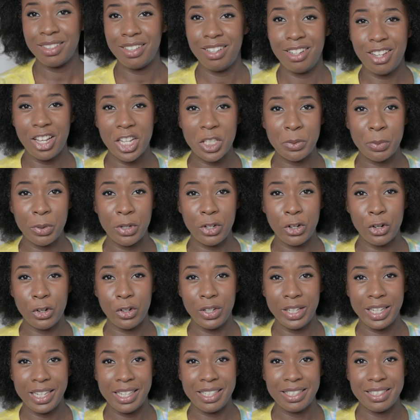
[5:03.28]
Last but
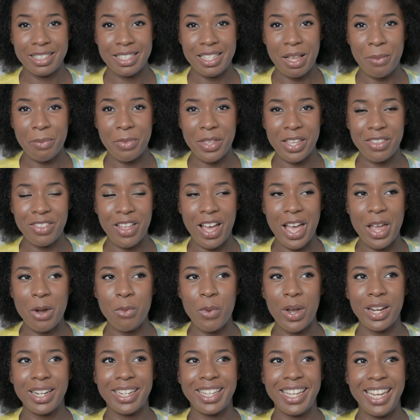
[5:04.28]
not least, something that I
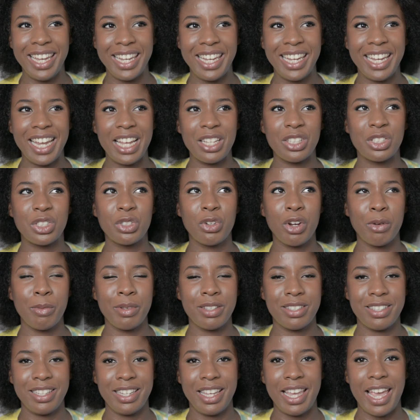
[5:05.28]
went kicking and
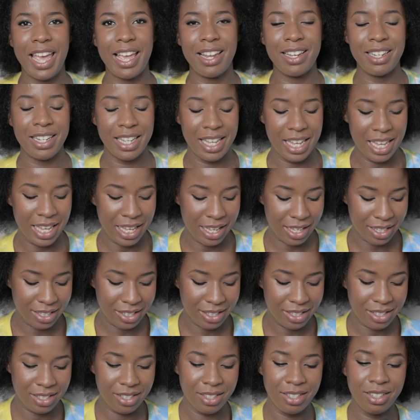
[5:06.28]
screaming to get
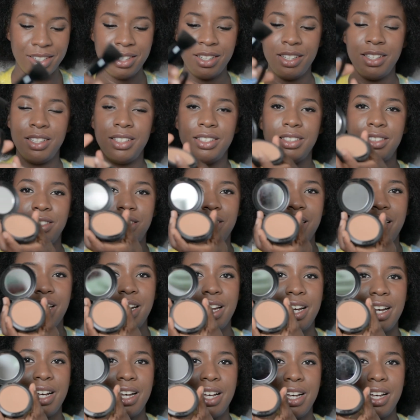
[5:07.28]
is
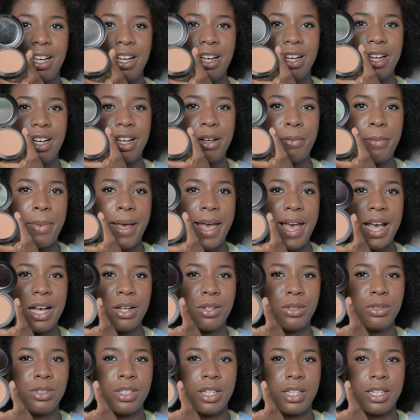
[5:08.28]
Ta-da!
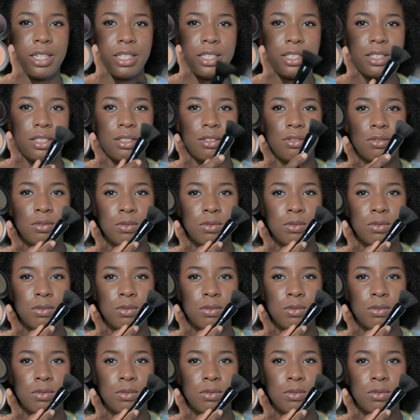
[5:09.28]
Powder.